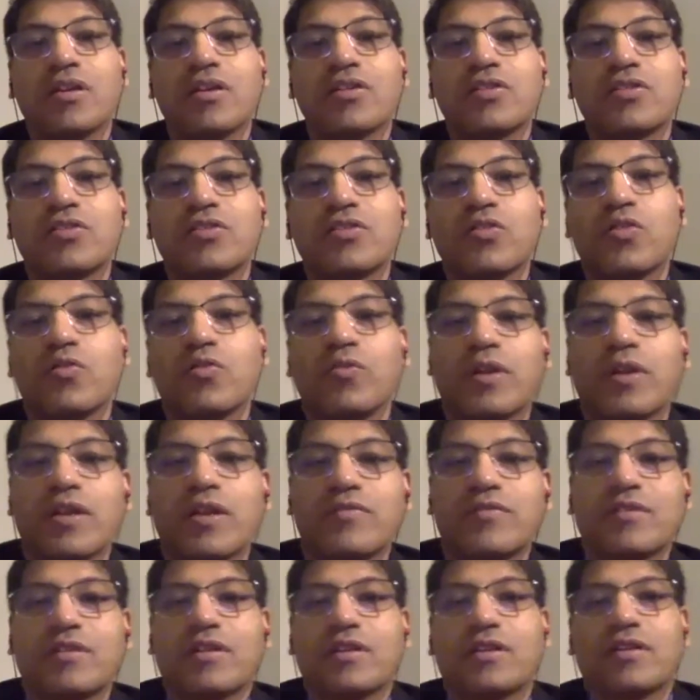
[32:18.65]
So one
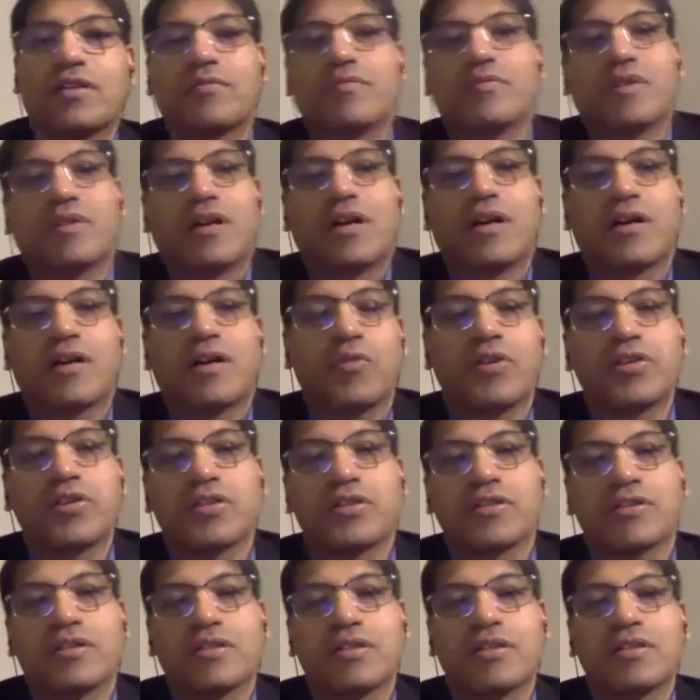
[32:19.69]
of the
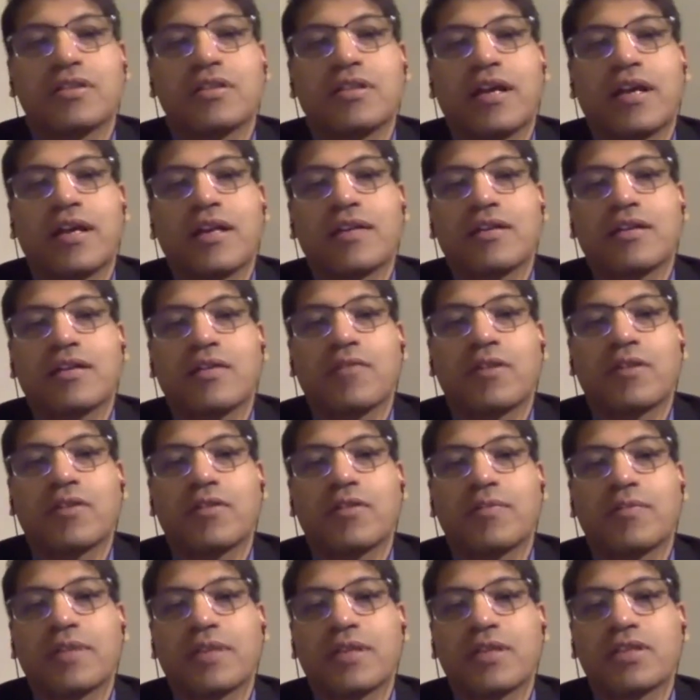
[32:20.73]
questions is that one of the
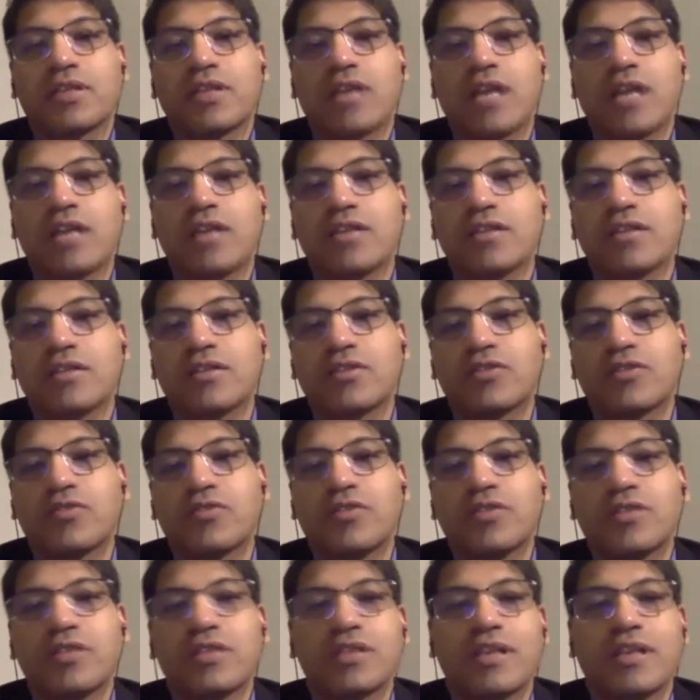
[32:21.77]
biggest challenges is to
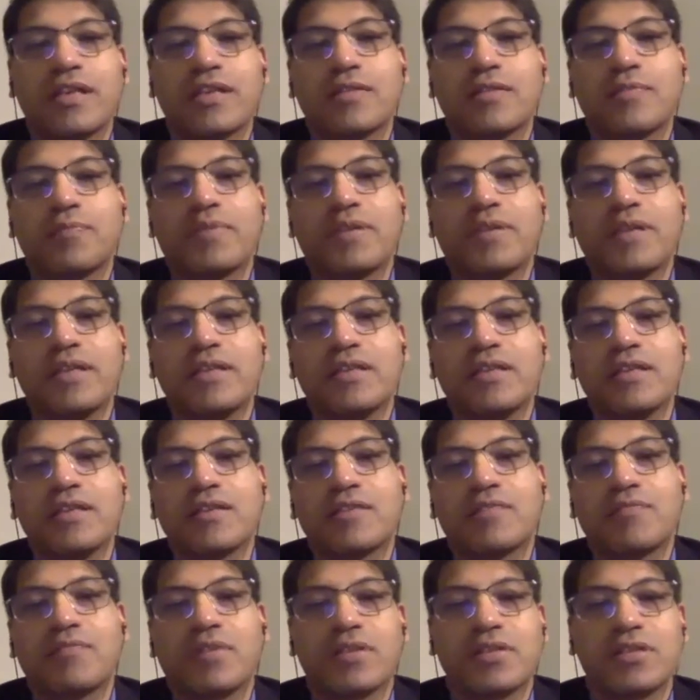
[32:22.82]
digitize the
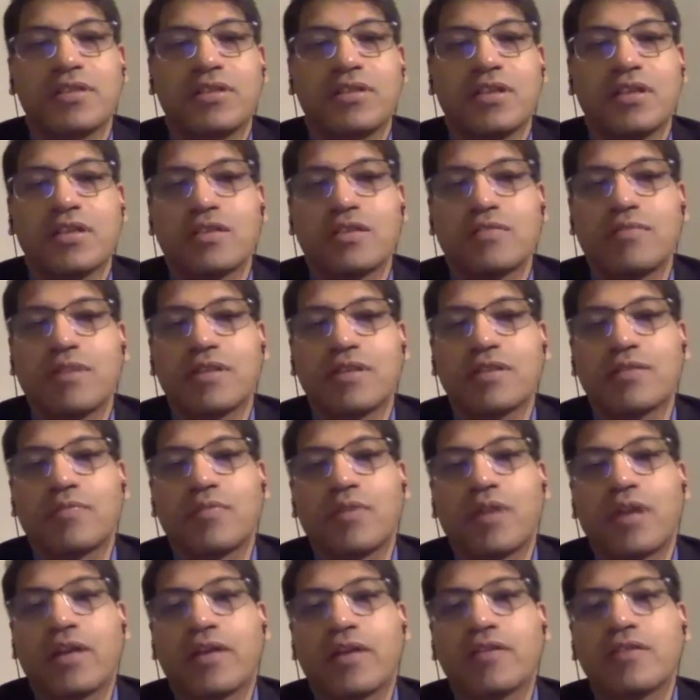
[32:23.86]
pre-season presentation by
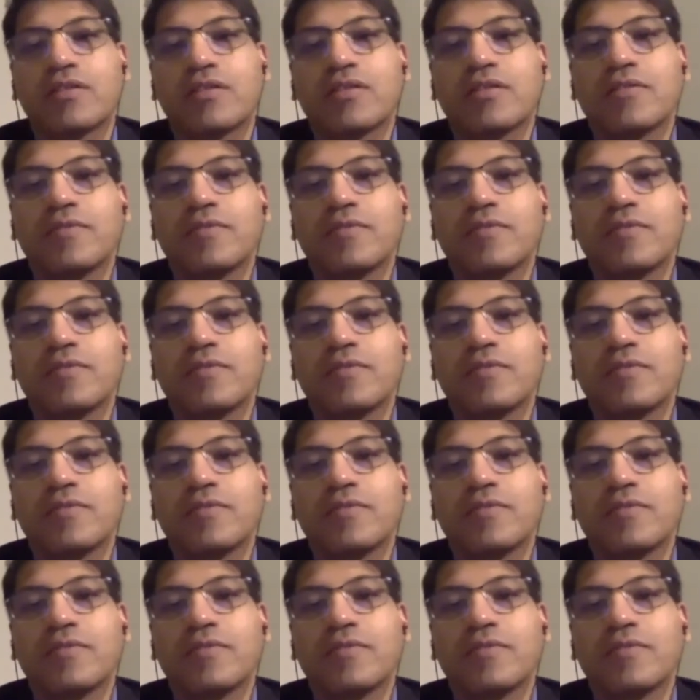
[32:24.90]
suppliers